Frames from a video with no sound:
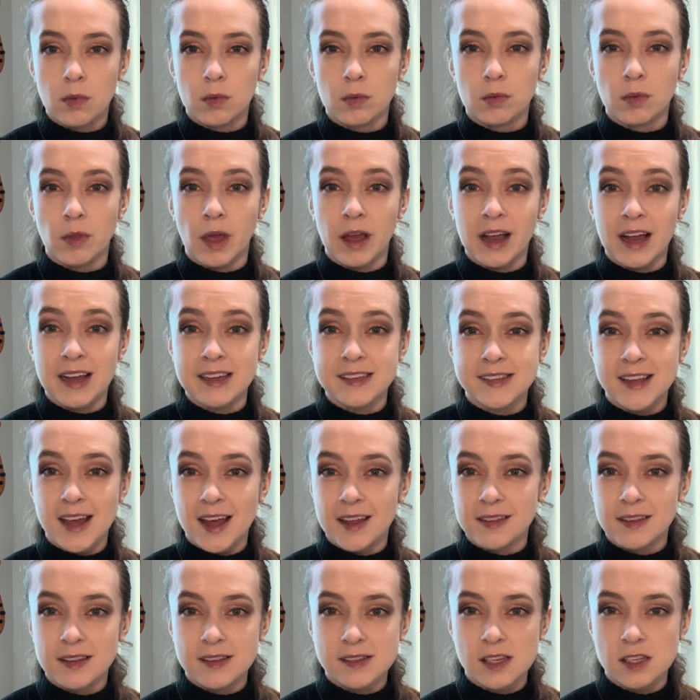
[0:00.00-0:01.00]
Like I said,
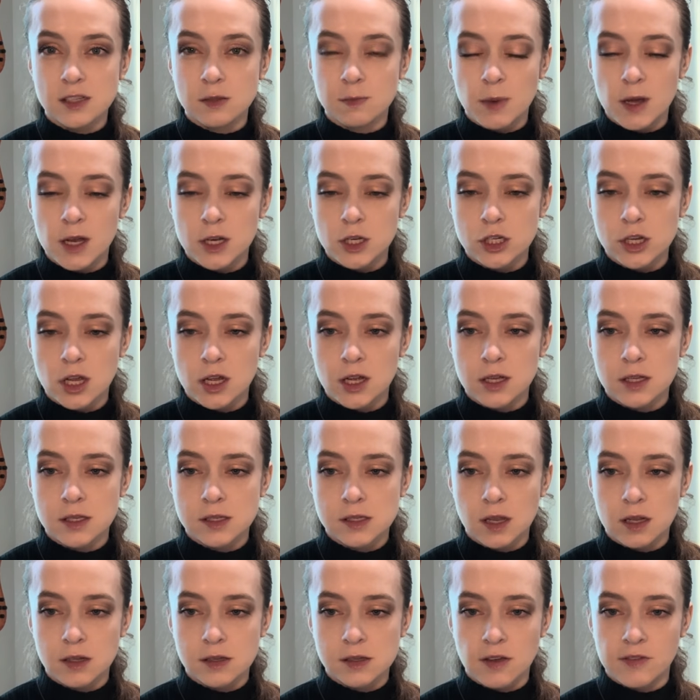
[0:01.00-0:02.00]
this is pitchless.
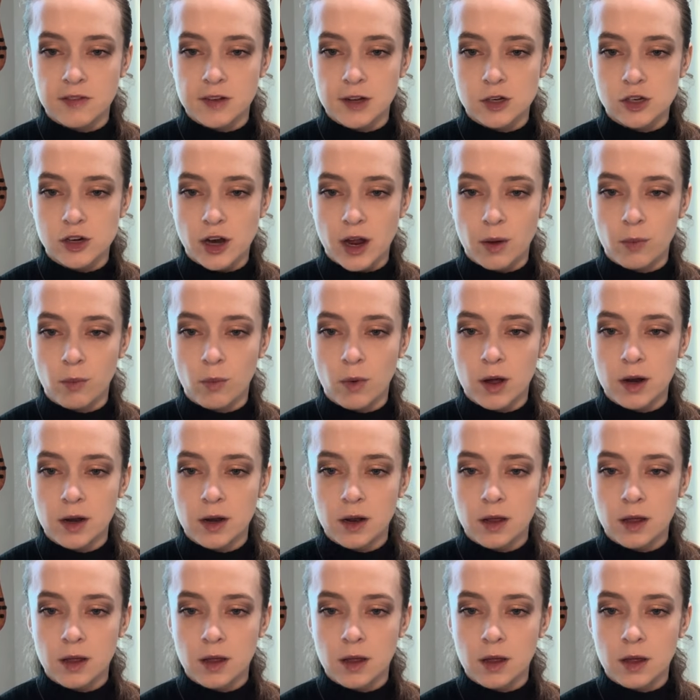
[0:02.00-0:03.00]
Let's give it a try. 1,
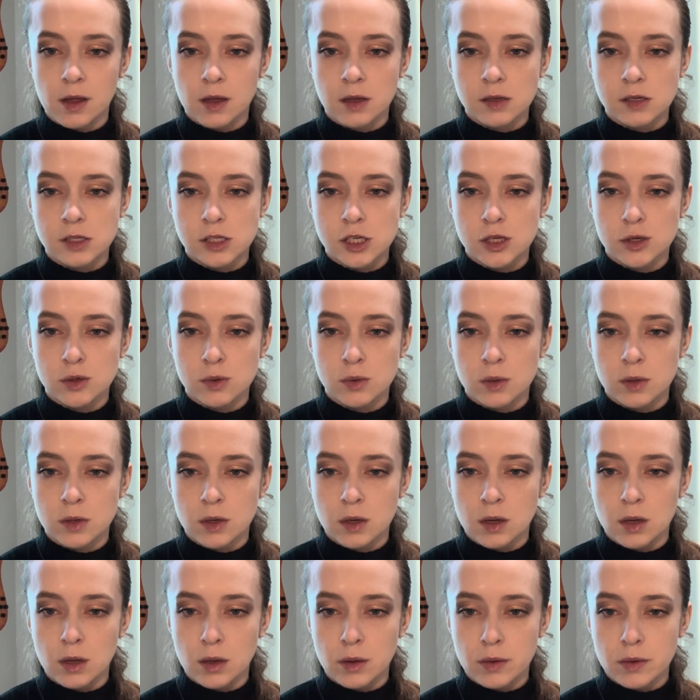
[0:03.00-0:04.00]
2,
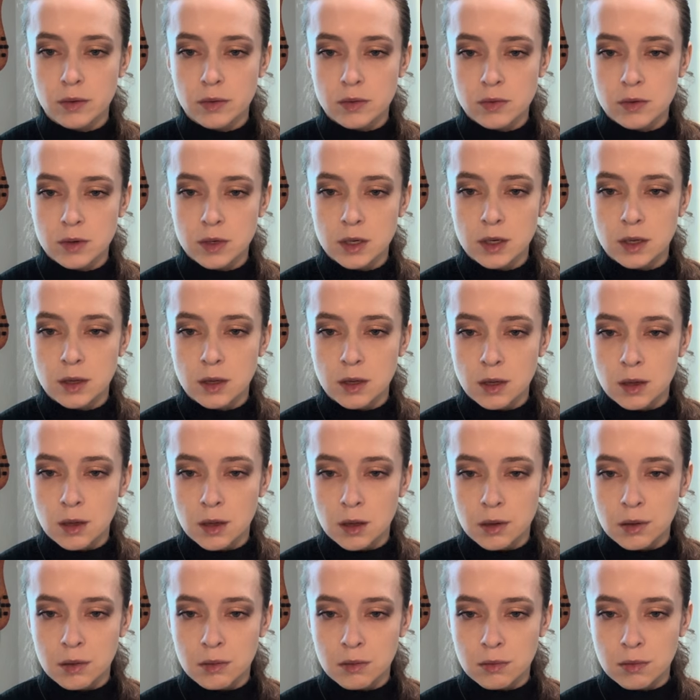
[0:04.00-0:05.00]
3.
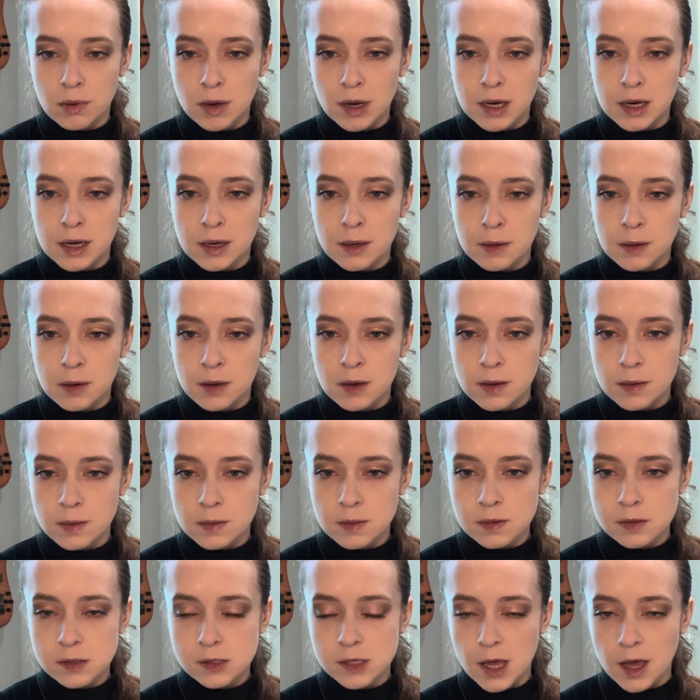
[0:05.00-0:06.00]
Ready,
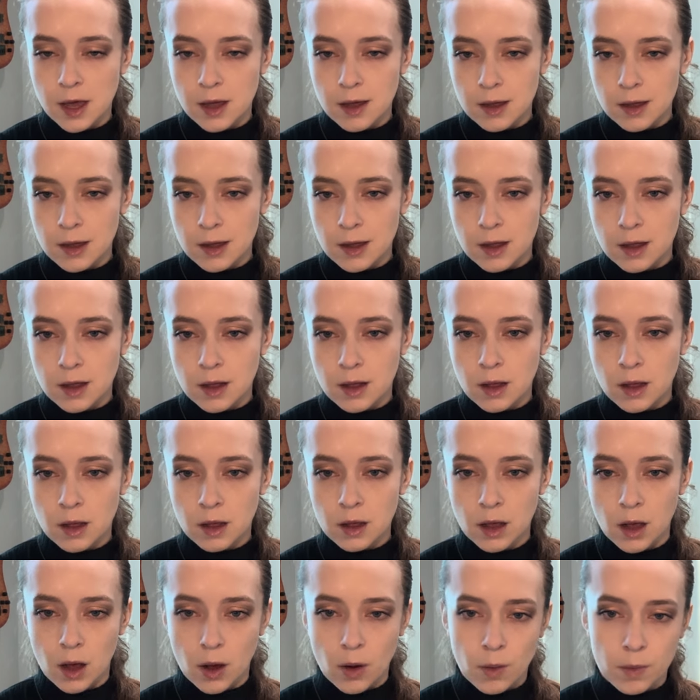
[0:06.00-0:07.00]
set,
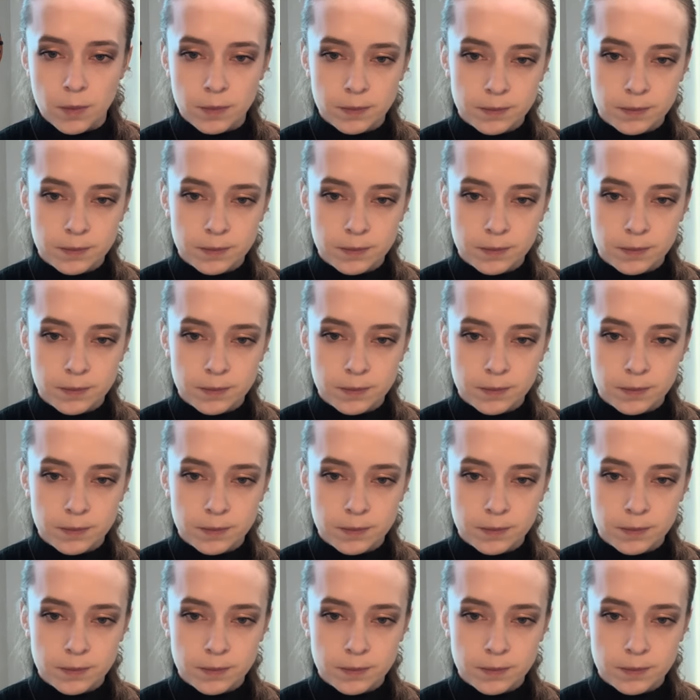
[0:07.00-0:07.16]
go.